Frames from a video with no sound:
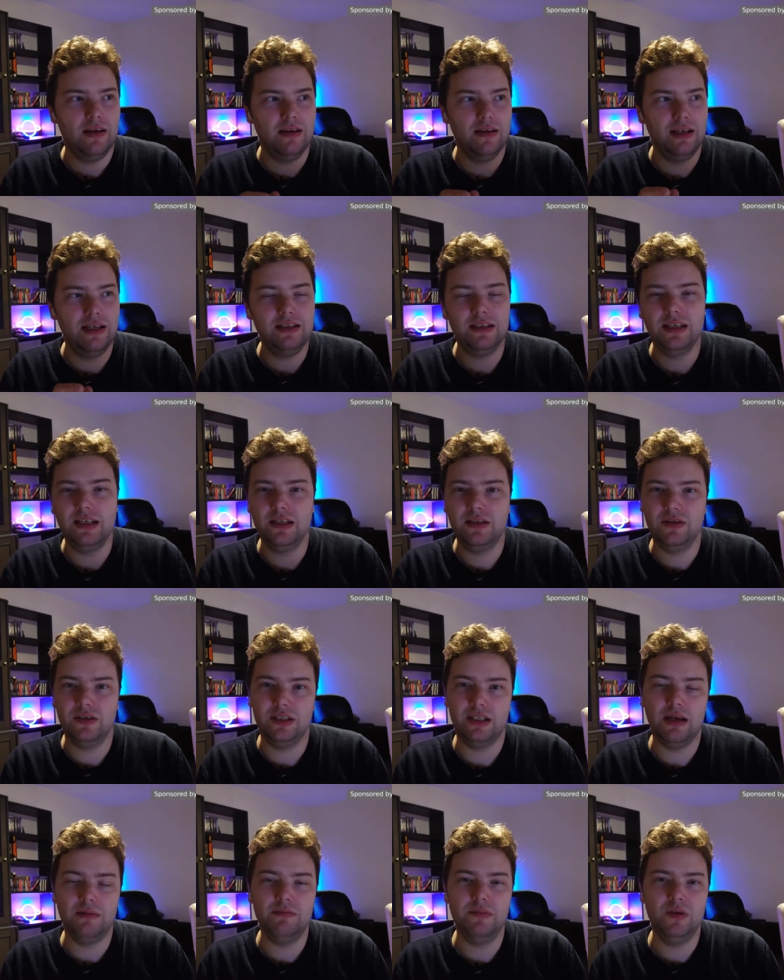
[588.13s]
listening to
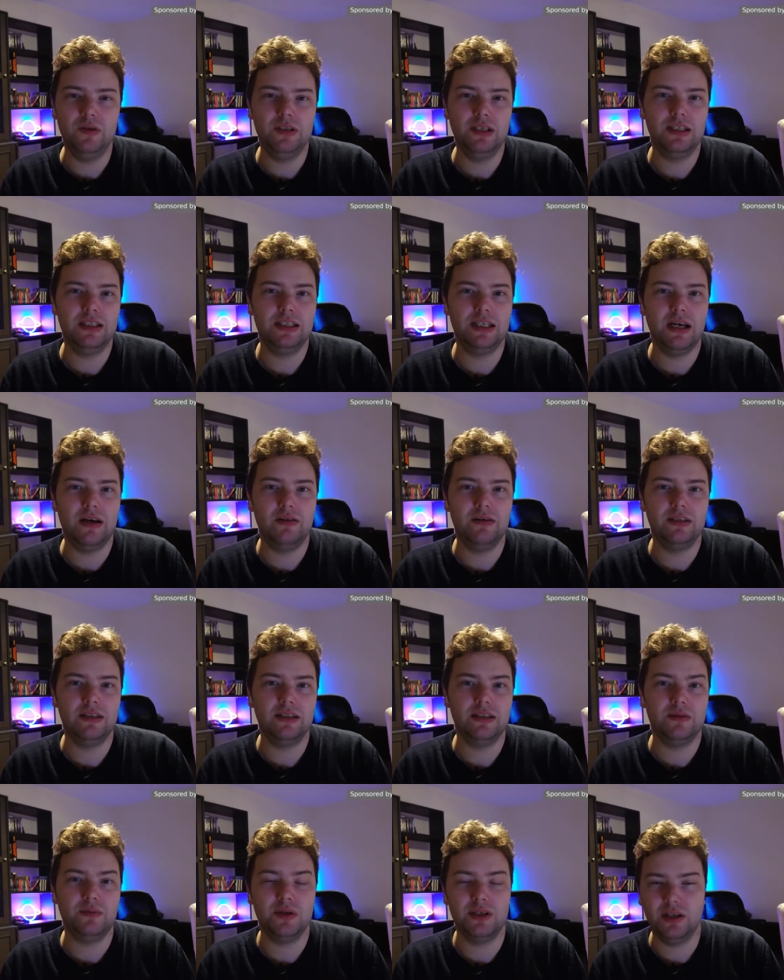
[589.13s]
some music sounds,
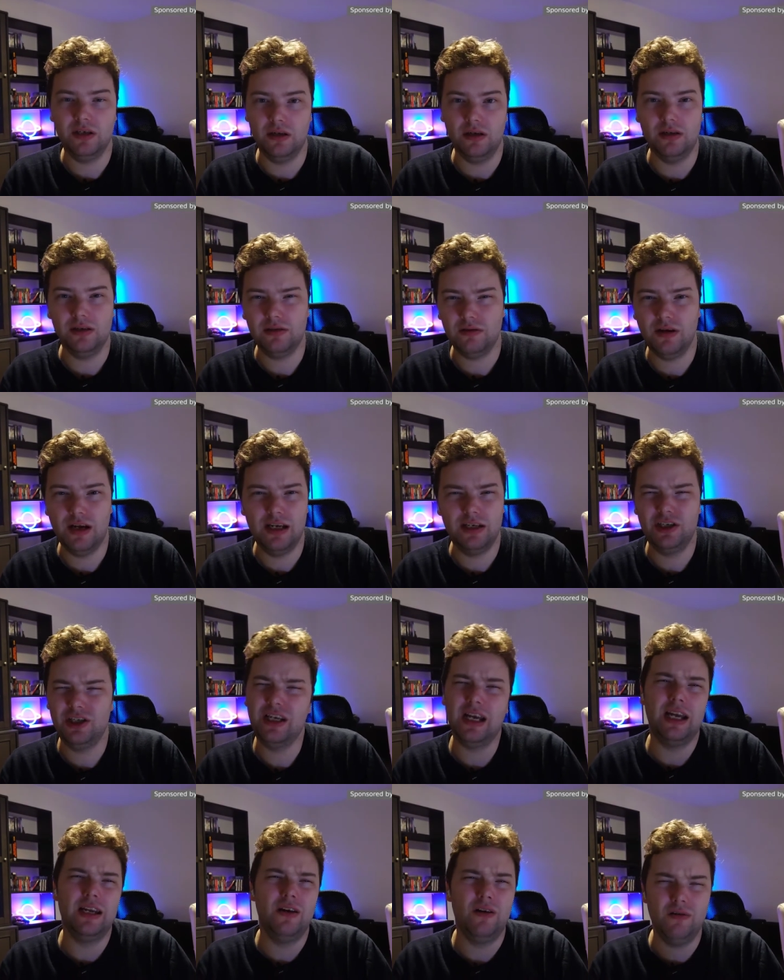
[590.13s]
especially Ultra H
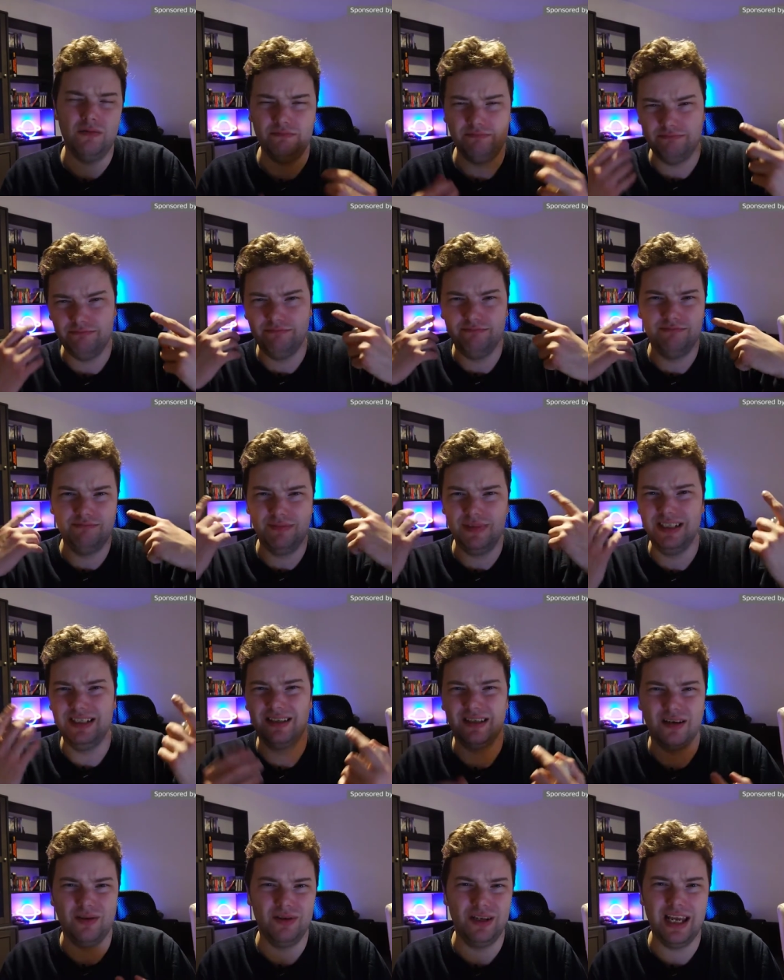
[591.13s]
D, I know
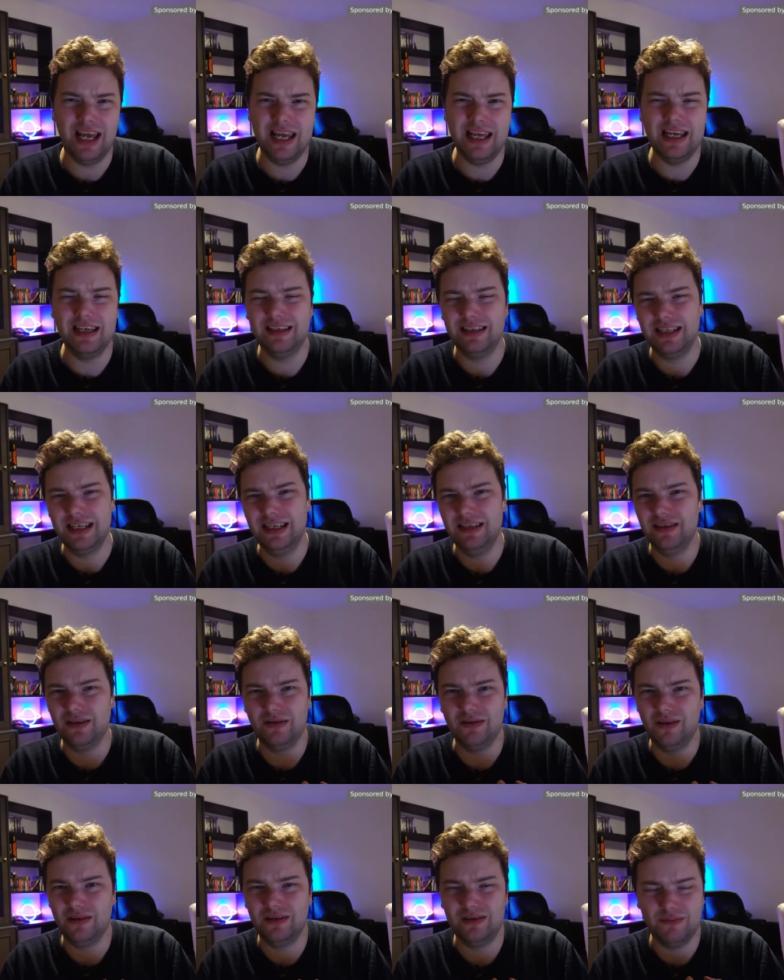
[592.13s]
these only A A Cs
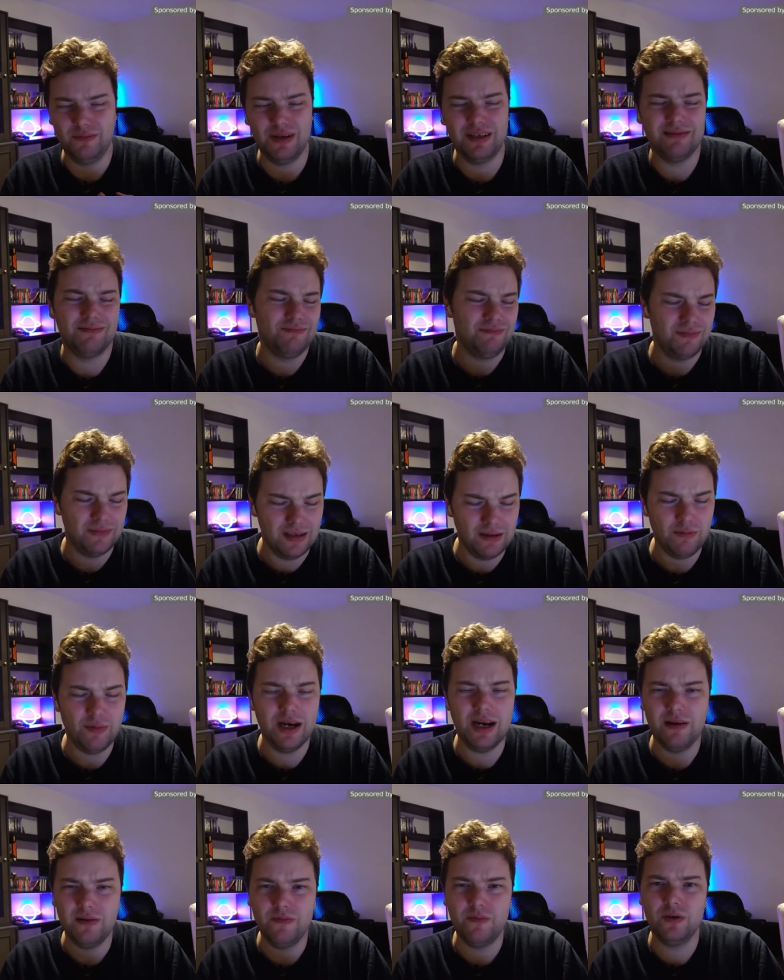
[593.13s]
are not, but
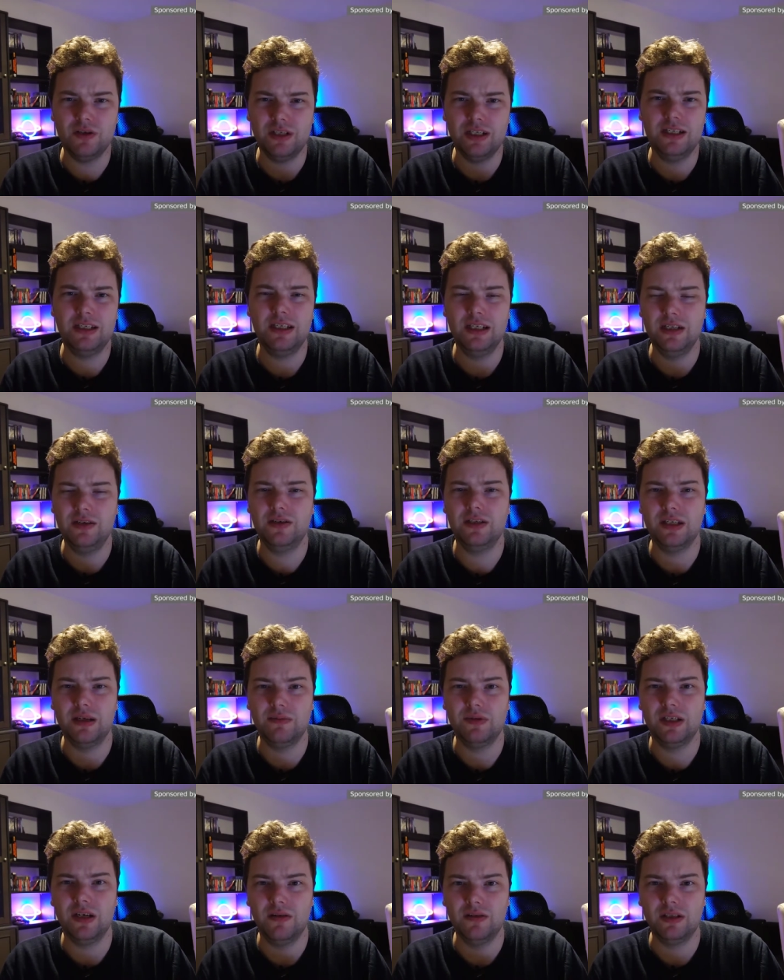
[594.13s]
when I was listening to
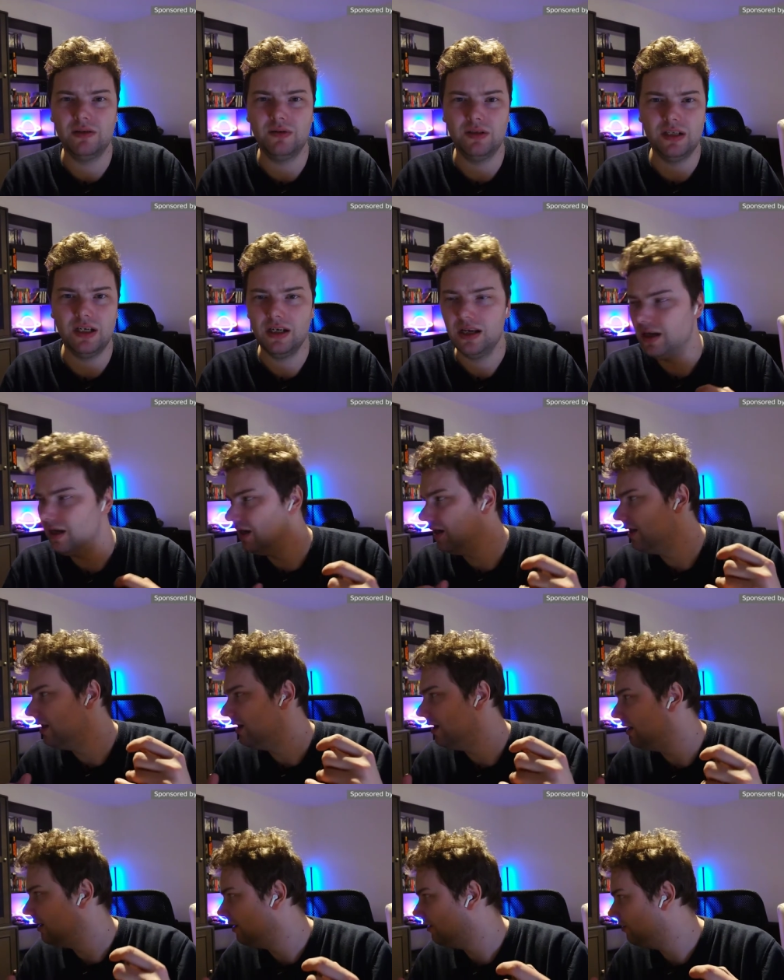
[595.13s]
some sounds, I was like,
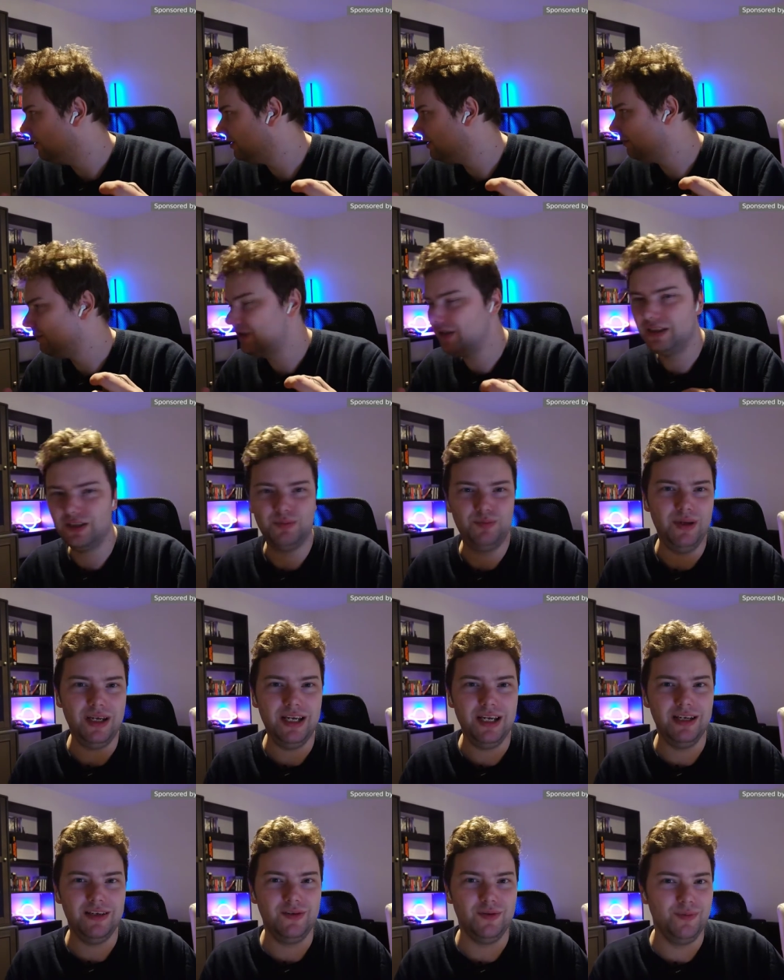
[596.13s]
was someone
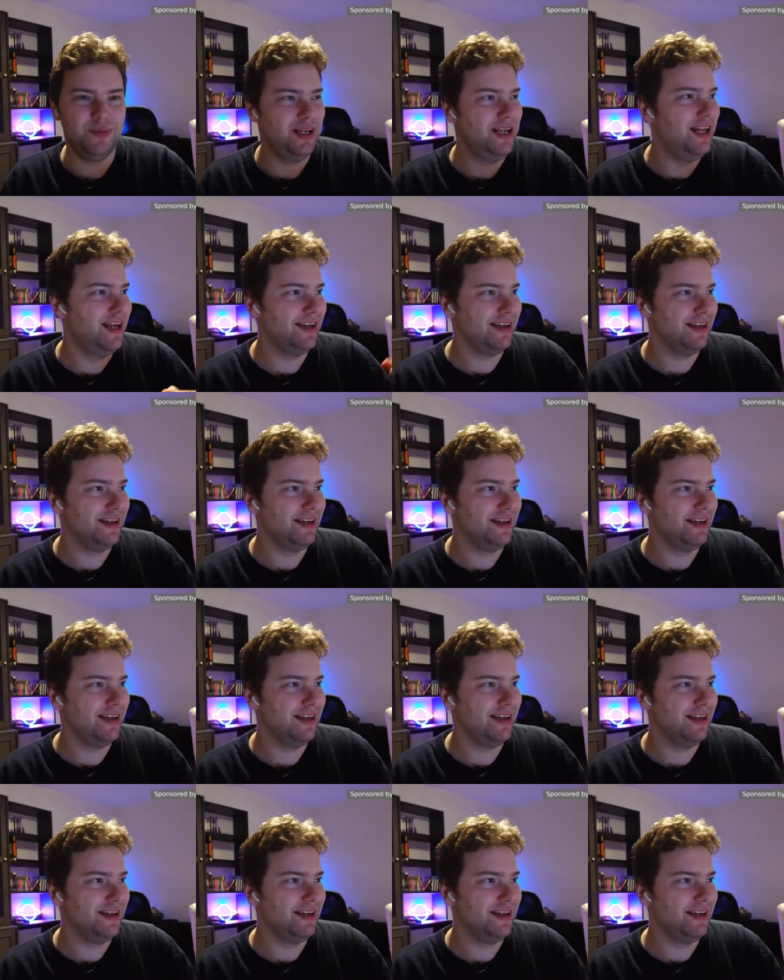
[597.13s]
speaking to me.